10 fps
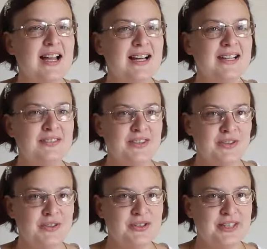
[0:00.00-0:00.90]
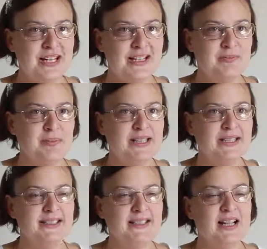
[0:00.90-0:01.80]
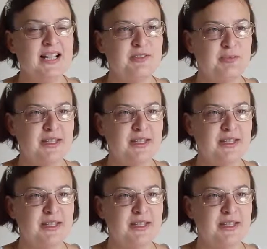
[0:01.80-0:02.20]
I never thought that I'd be the kind of